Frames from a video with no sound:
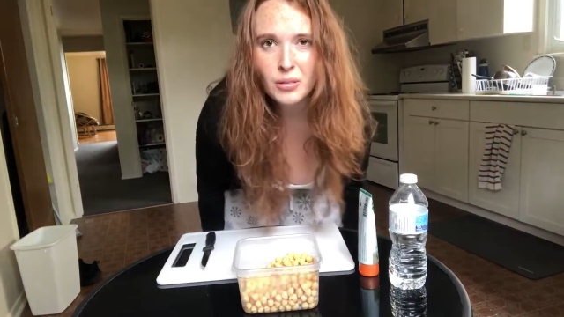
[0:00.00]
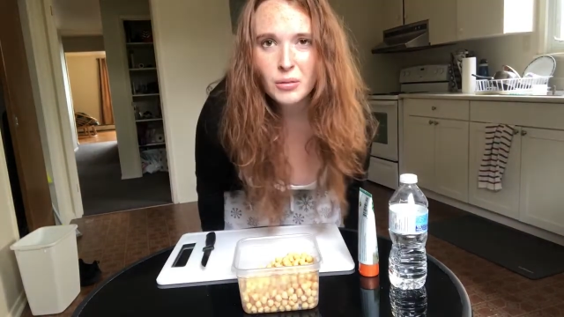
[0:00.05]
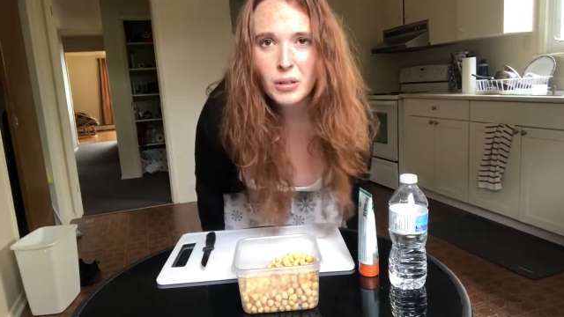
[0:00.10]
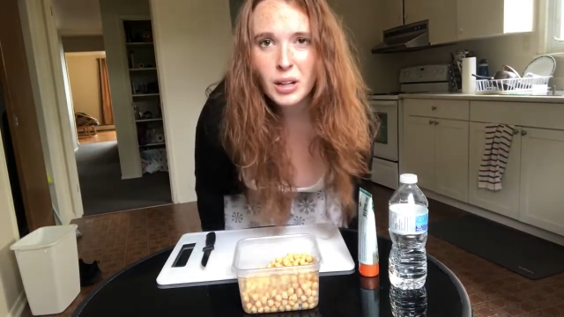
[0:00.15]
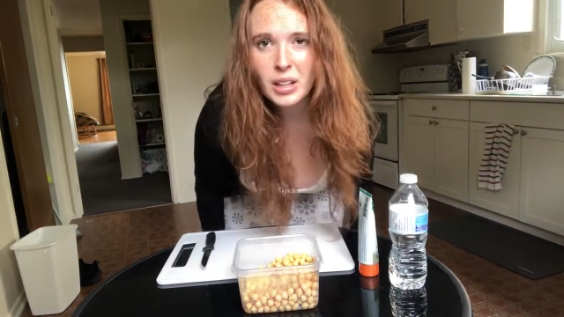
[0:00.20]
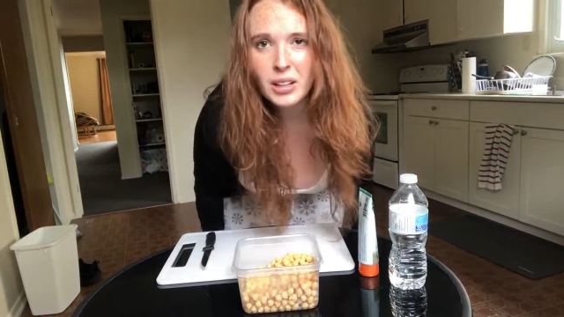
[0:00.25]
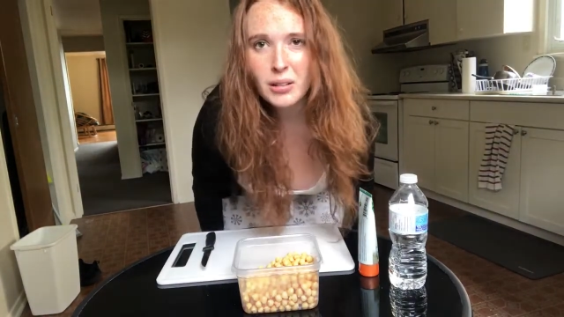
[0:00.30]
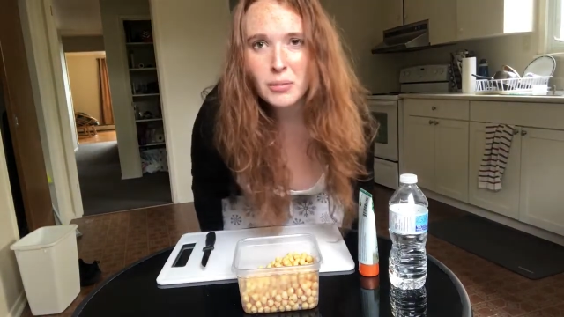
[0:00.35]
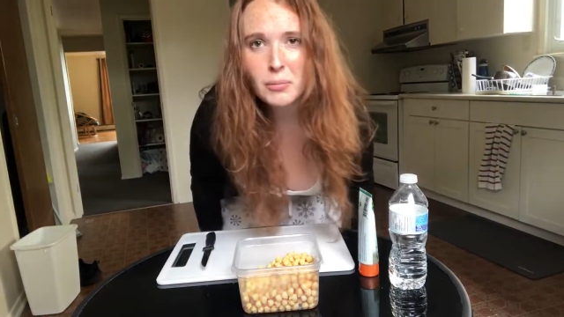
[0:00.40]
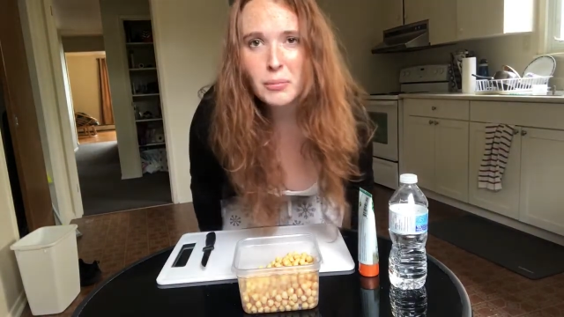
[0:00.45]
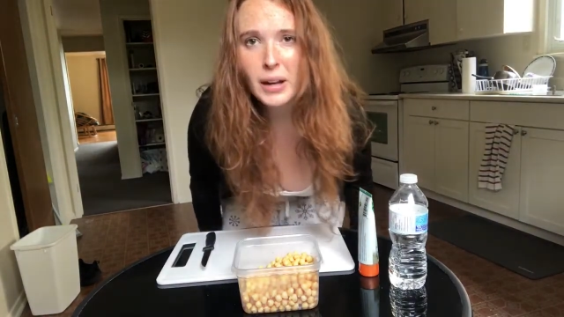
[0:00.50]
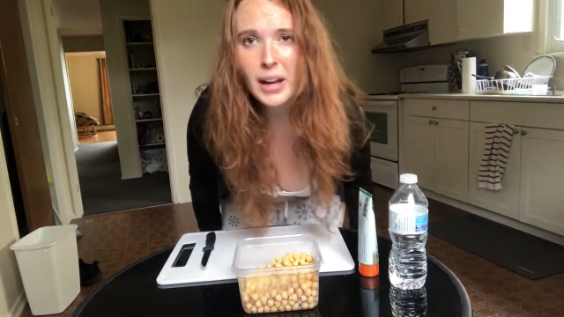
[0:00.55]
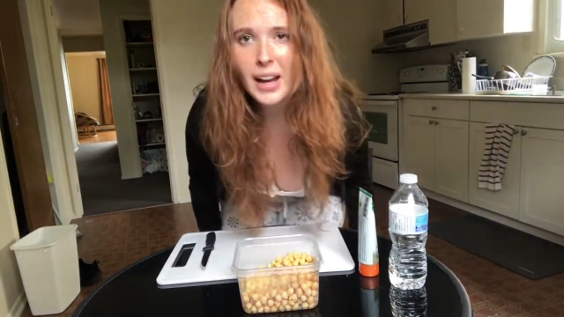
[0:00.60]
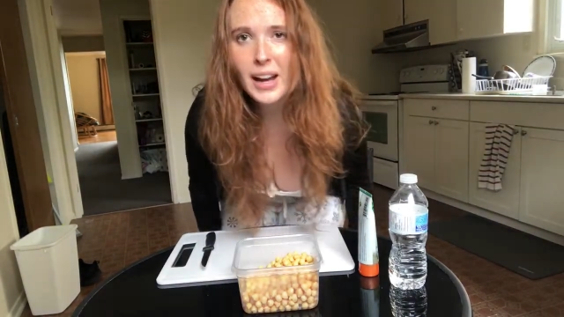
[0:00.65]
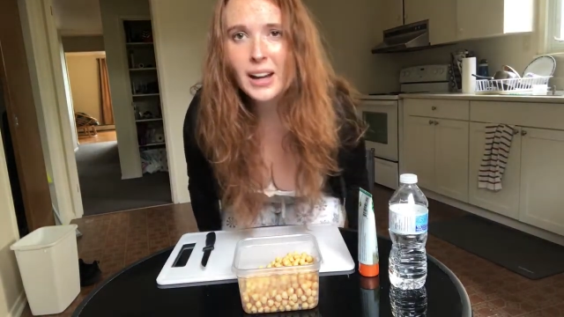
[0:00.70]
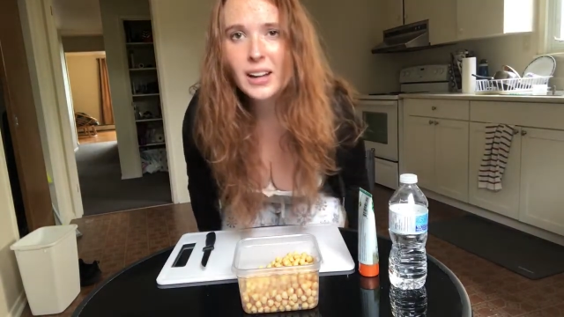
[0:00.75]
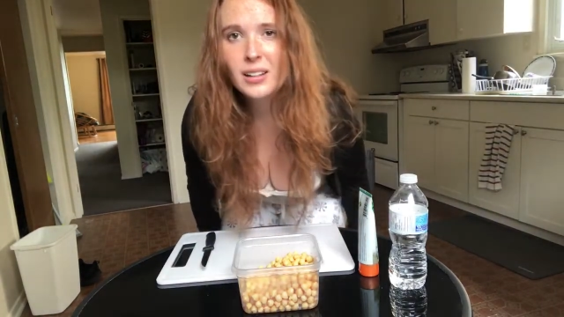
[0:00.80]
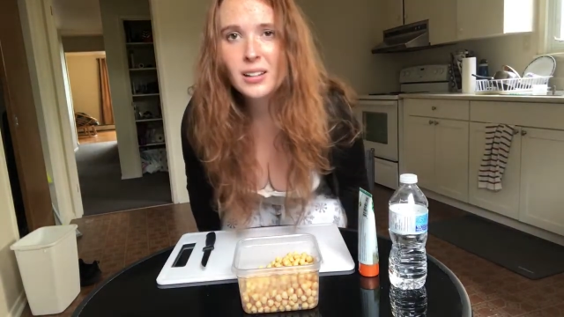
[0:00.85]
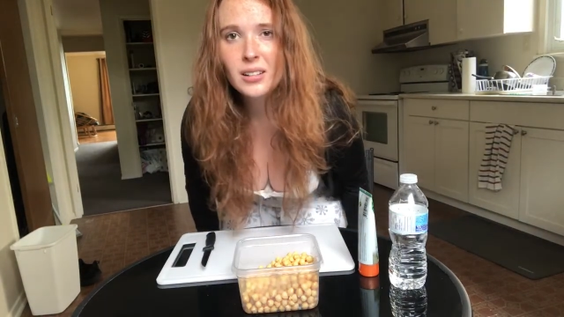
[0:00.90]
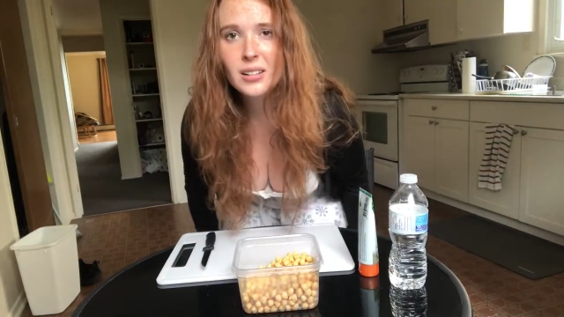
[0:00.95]
welcome
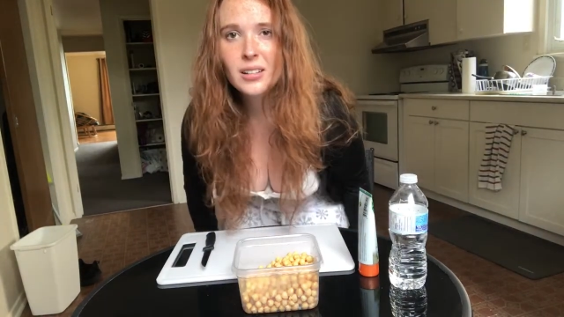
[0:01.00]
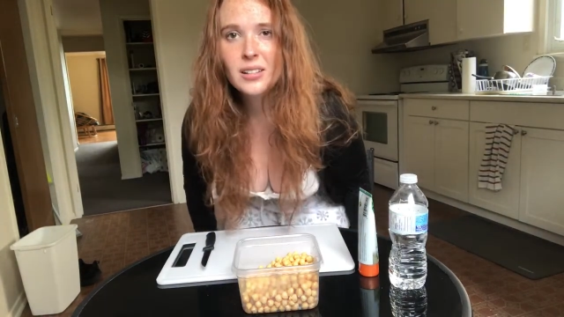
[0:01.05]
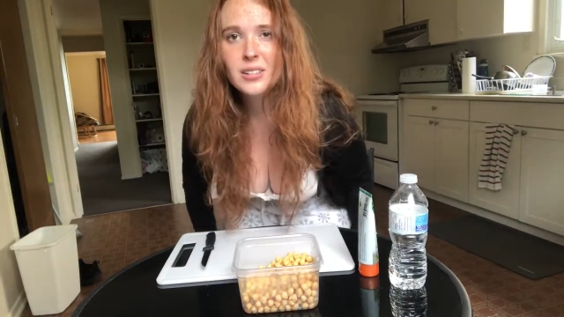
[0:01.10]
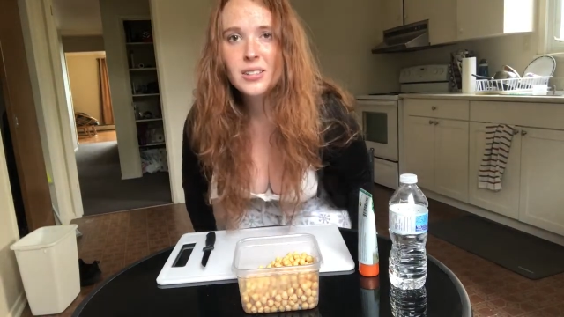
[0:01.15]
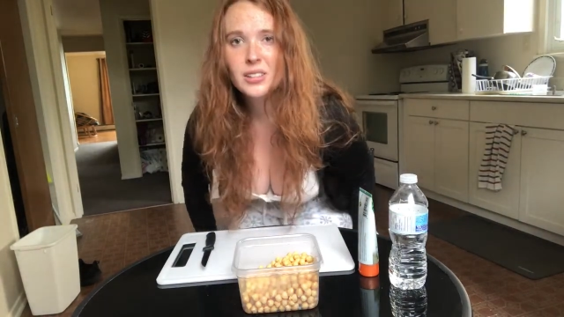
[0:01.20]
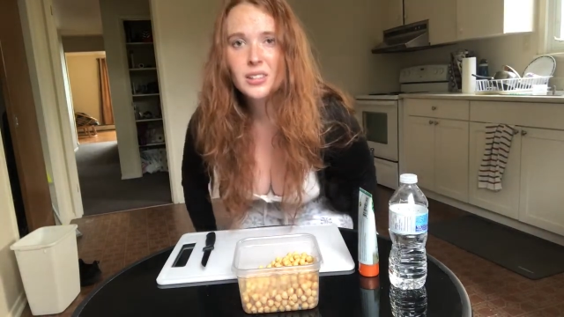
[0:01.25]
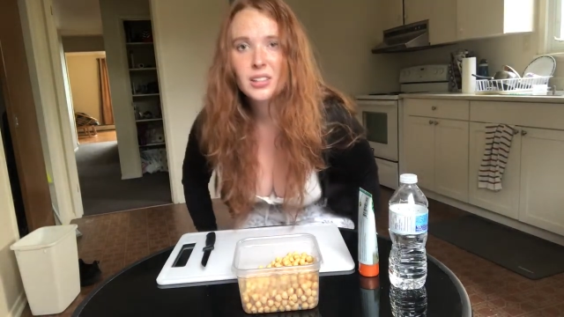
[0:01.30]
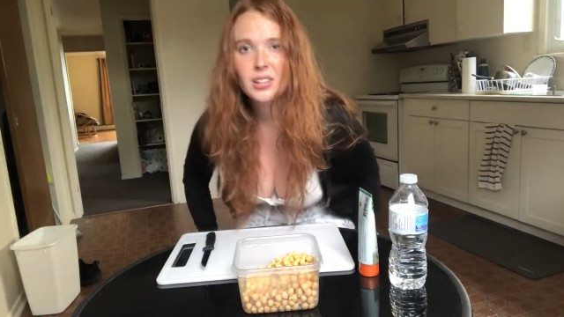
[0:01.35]
back to